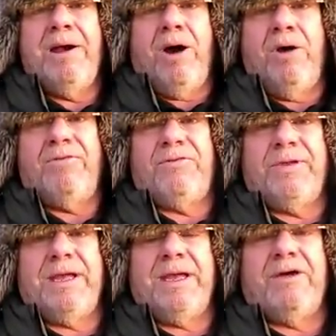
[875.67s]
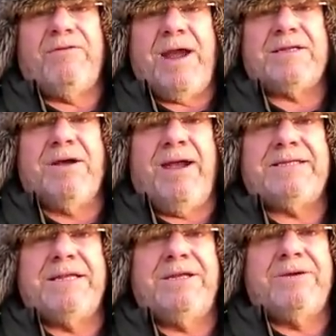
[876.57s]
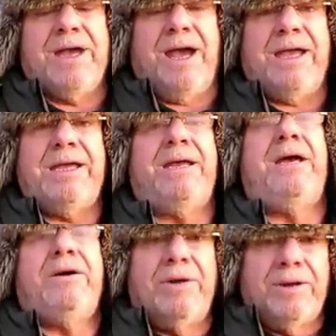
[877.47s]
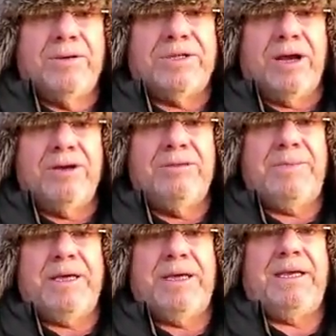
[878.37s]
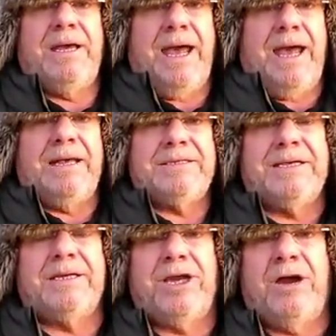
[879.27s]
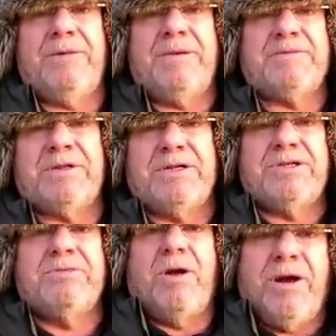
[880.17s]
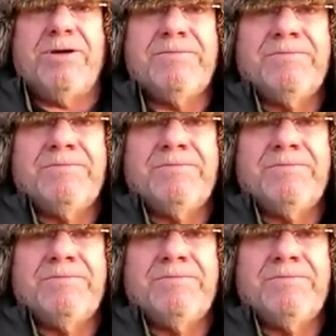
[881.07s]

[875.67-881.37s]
of the frack sites in the UK will also be at Kirby Mispleton tomorrow.